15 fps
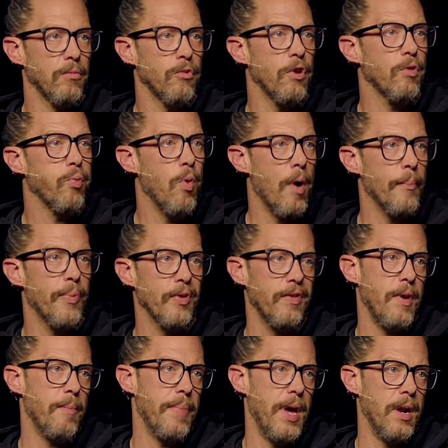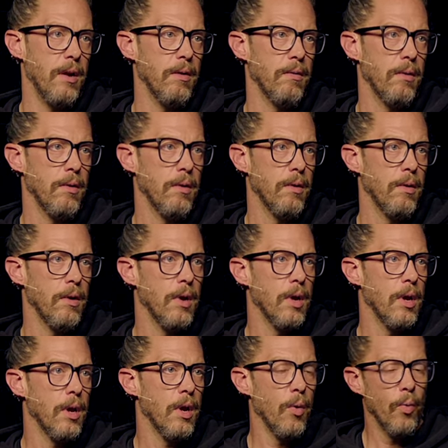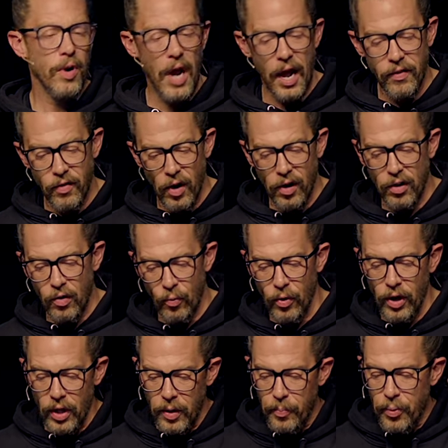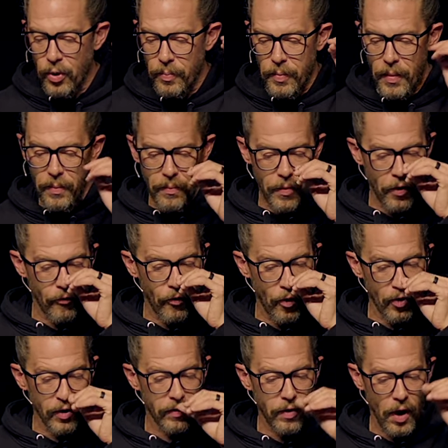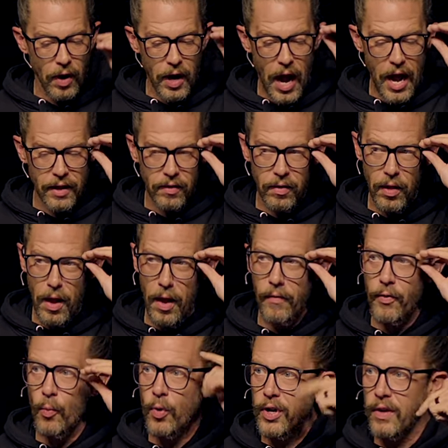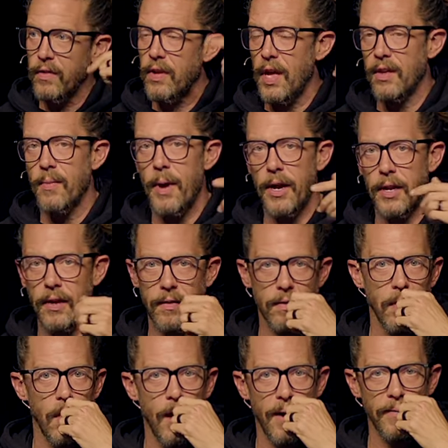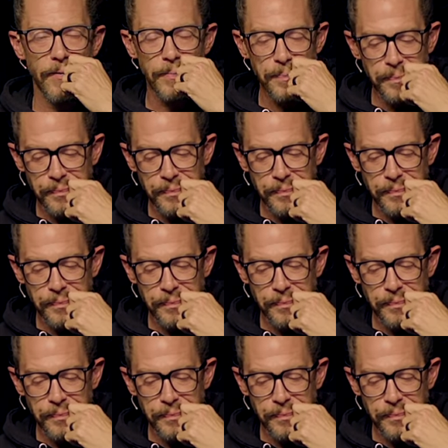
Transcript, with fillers: Just 1% better. When I started to really put a focus on God's love and what he says about his love,